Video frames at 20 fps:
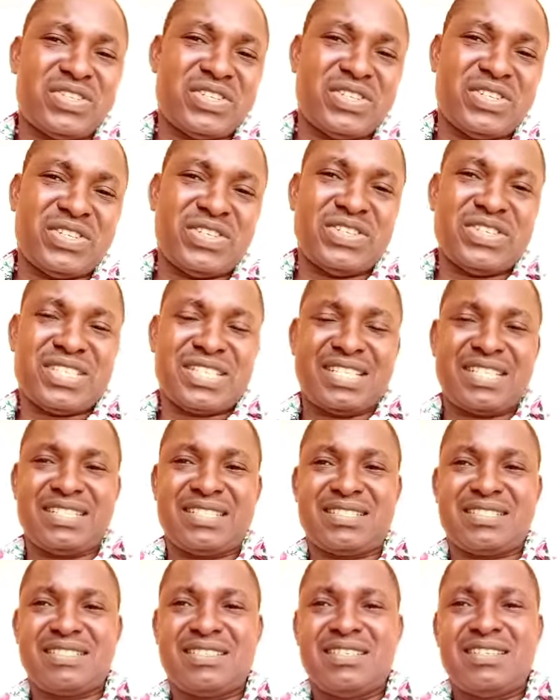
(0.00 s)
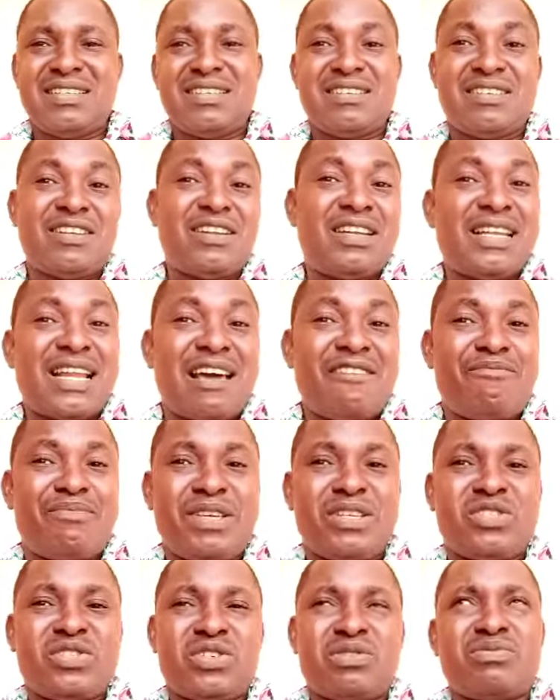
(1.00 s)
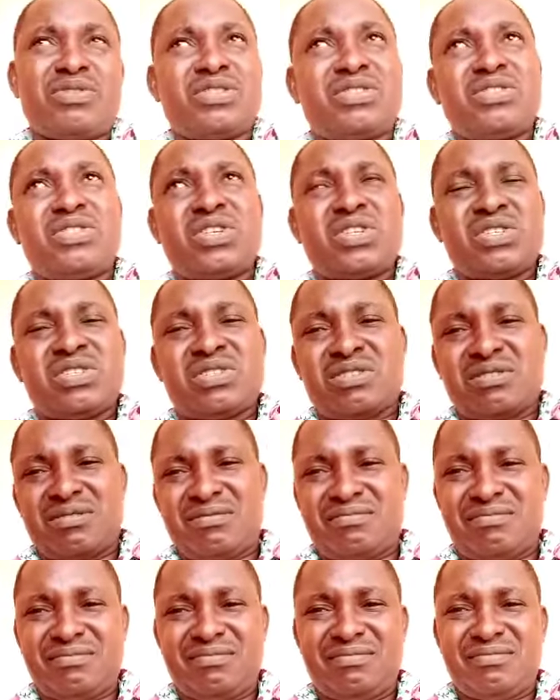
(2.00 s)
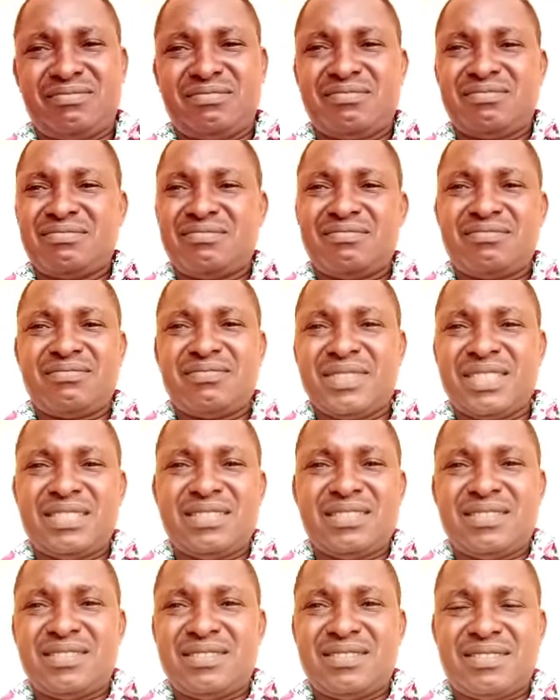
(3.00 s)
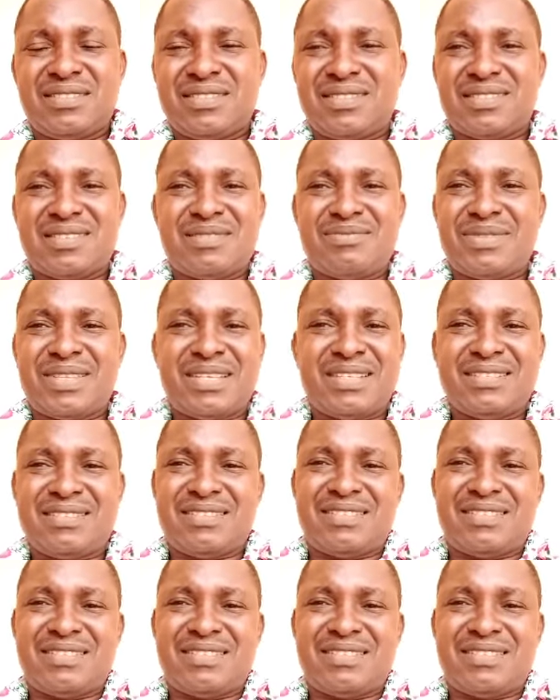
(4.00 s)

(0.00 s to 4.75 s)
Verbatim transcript: all those things. Not like picture, but just something.